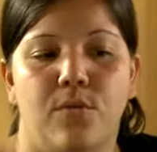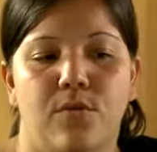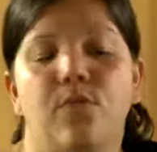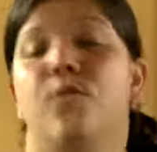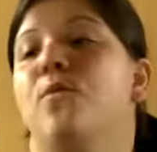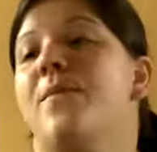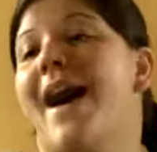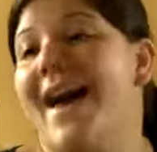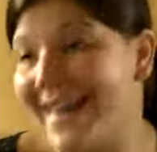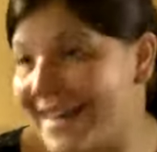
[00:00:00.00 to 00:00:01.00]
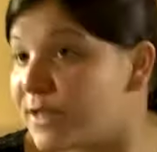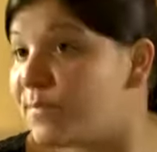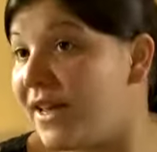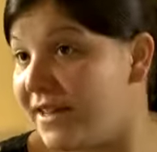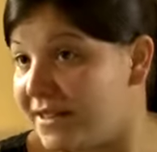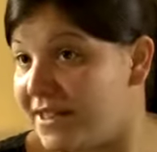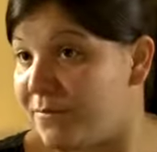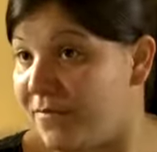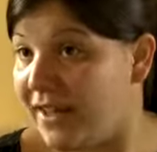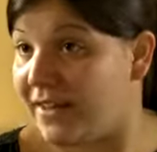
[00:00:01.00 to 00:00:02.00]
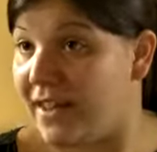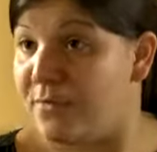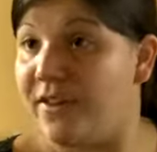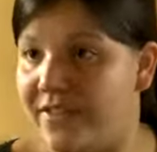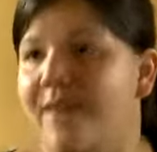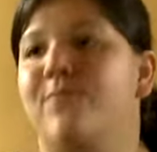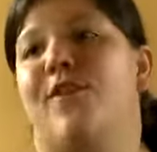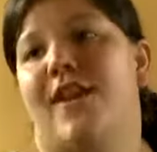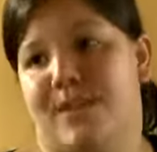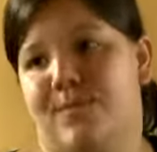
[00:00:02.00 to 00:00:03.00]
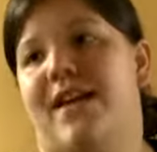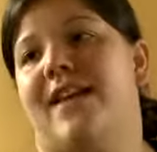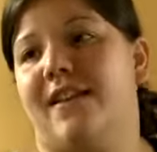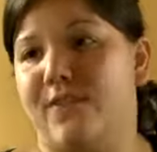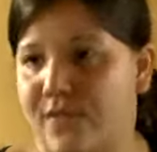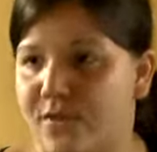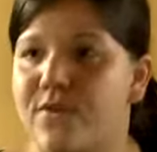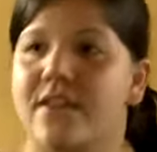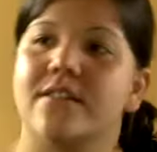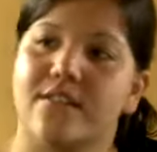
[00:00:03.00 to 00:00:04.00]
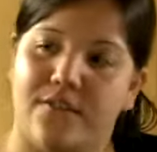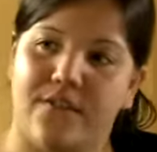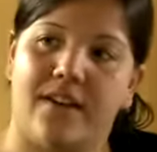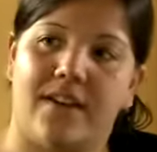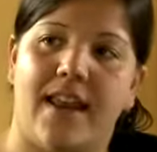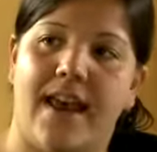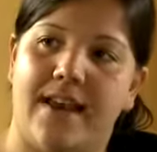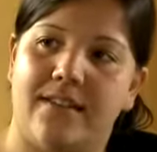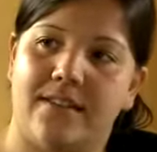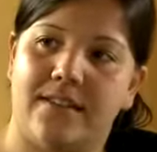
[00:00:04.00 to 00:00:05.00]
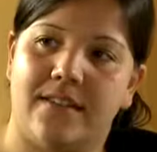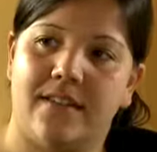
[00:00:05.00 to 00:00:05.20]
to whom I explained something that I want them to explain it to the rest of the class.